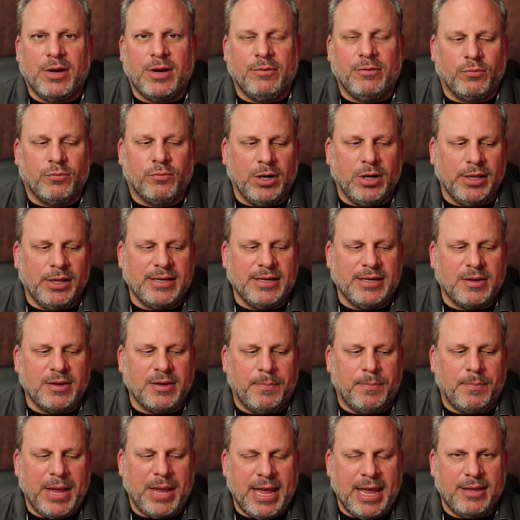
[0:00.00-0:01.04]
it really
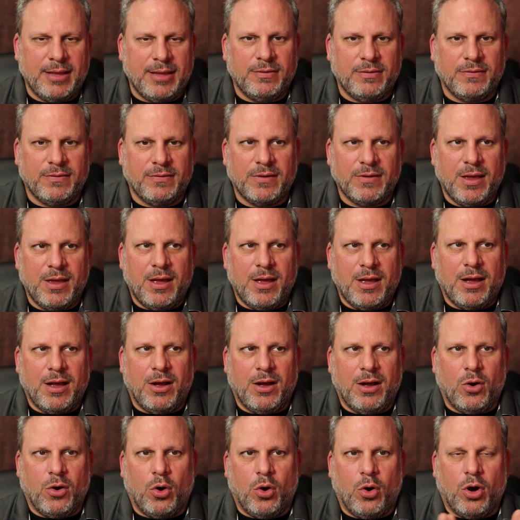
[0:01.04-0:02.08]
depends
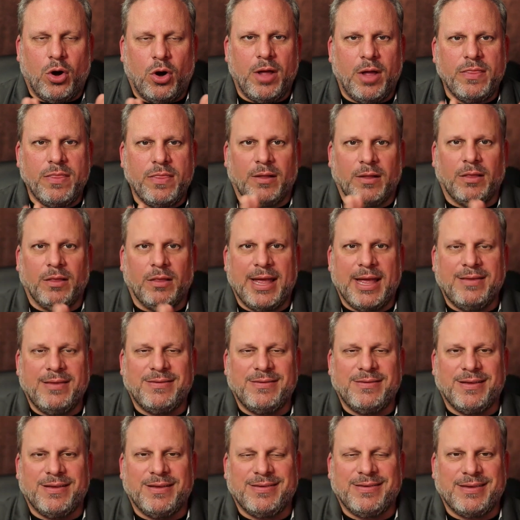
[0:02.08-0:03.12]
on the
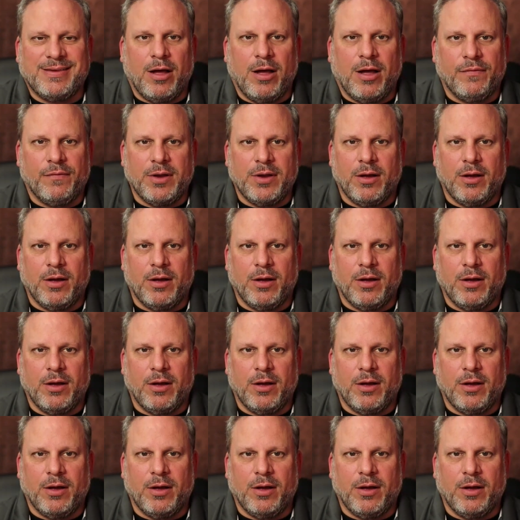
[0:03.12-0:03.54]
lens itself.